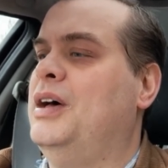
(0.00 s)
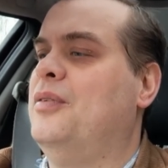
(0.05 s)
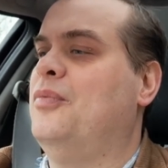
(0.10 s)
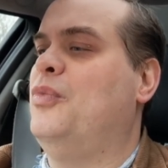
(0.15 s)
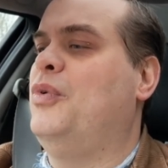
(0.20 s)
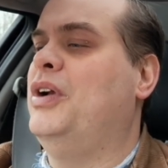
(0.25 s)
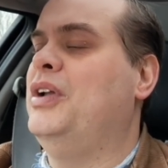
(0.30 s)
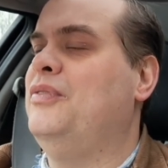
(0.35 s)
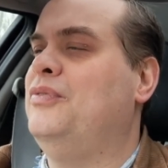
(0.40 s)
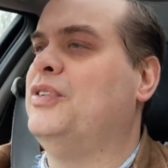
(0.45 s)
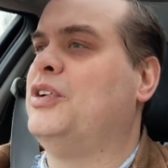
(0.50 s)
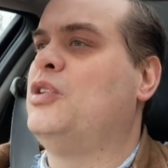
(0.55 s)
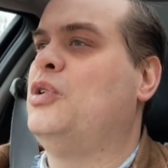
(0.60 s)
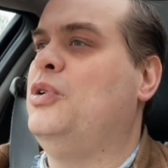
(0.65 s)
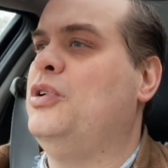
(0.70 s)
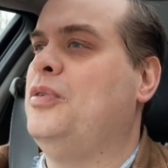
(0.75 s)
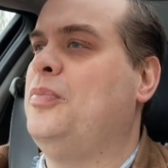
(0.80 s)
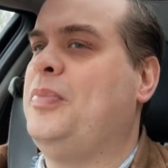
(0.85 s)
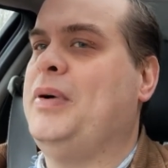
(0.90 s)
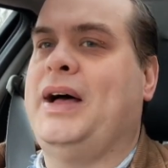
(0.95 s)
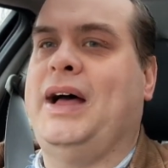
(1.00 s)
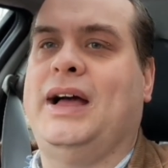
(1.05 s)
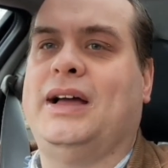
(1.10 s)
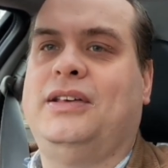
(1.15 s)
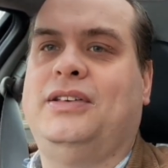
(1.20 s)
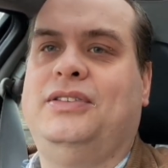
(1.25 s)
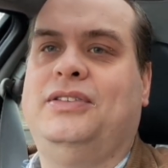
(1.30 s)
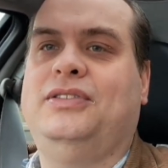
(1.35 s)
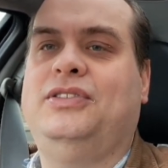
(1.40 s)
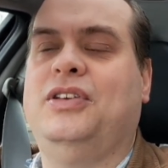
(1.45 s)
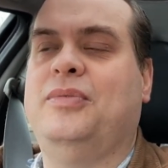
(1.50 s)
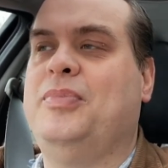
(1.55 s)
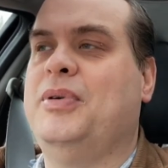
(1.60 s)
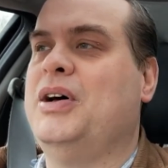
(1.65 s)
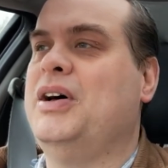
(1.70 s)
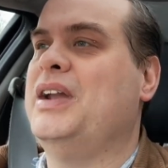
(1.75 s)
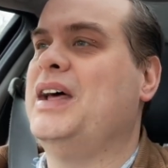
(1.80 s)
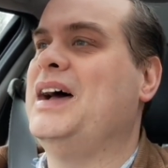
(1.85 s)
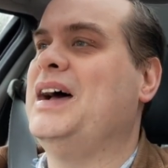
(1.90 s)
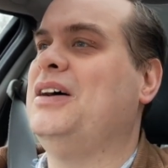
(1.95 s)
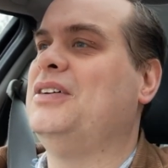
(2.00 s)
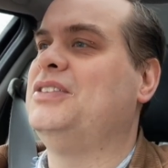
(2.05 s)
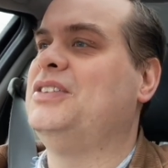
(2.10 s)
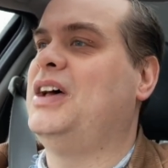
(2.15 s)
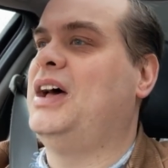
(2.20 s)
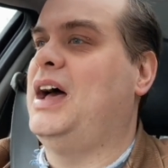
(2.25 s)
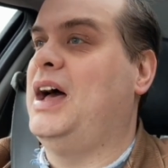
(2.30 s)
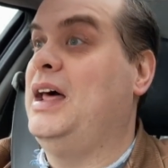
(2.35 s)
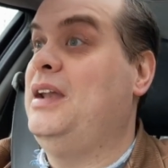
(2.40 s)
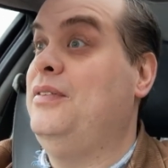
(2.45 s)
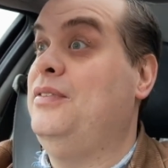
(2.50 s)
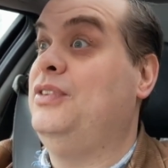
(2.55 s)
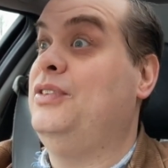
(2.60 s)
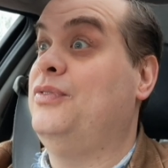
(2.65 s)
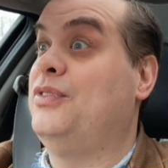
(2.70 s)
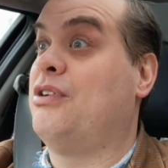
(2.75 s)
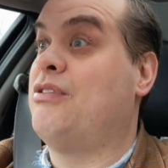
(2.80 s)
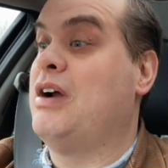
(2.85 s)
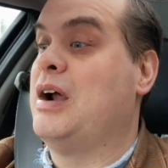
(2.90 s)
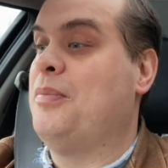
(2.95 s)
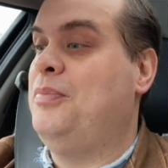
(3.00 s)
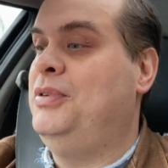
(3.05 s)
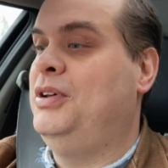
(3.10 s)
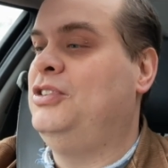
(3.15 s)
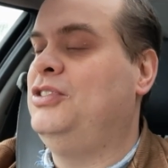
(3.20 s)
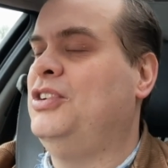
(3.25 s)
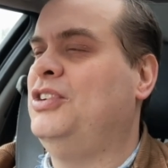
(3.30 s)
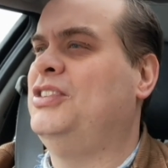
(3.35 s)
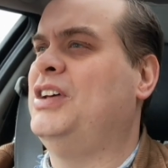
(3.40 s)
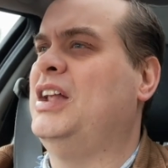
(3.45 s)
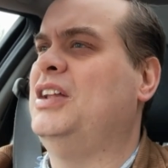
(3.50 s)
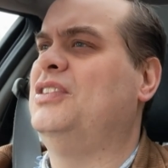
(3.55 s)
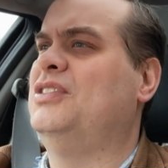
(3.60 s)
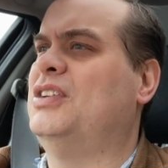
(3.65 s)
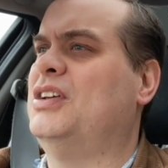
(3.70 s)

the rover and the Volvo, and so you know we, uh,